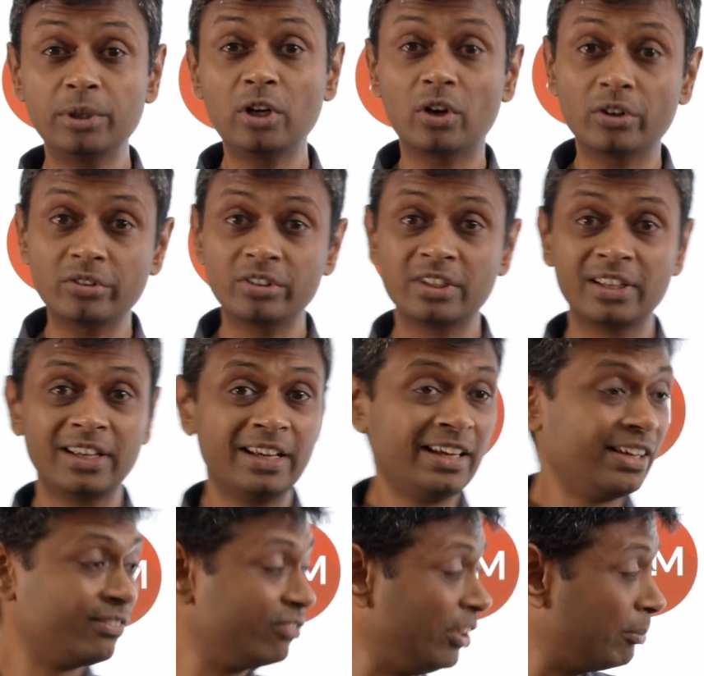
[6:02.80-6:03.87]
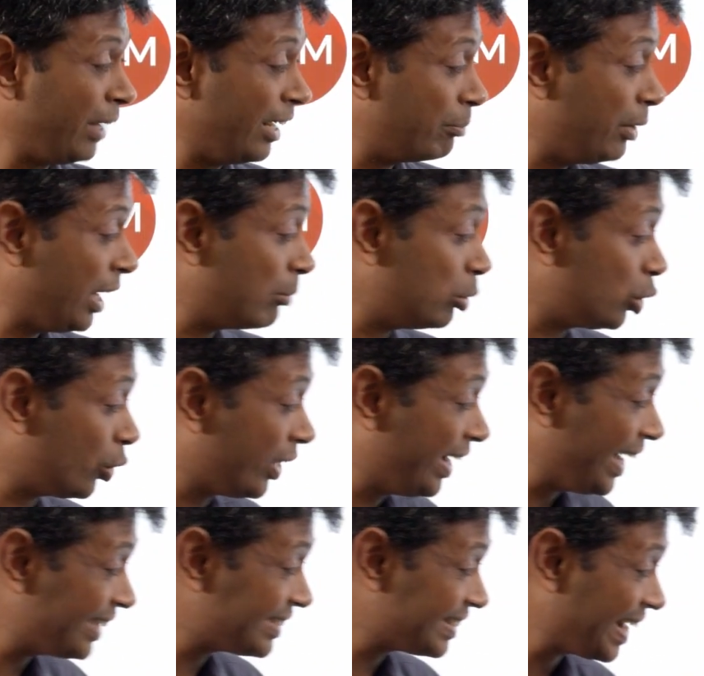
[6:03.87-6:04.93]
because we might be able to
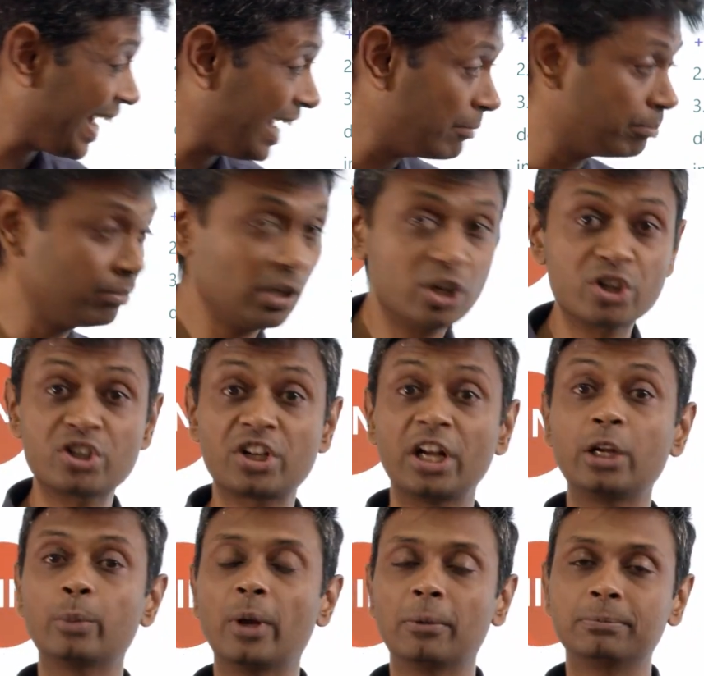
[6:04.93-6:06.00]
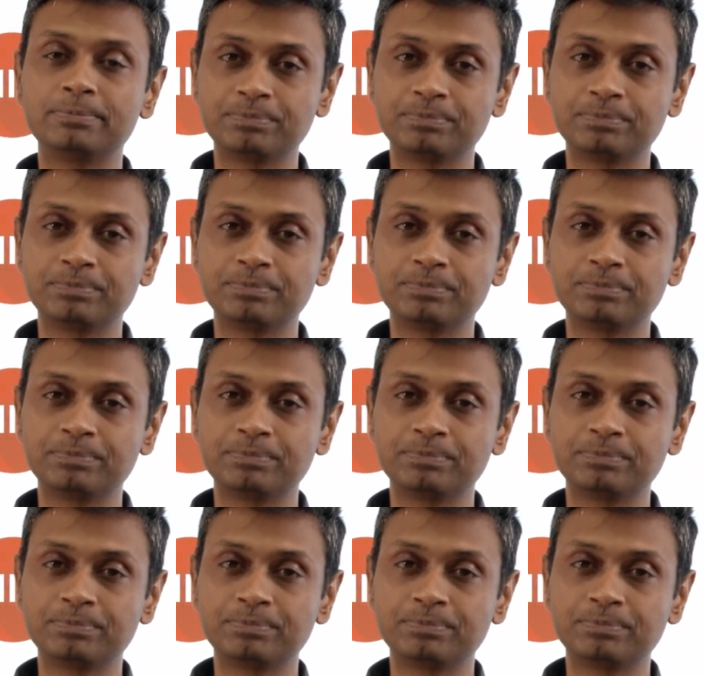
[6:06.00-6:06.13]
guess M straight away.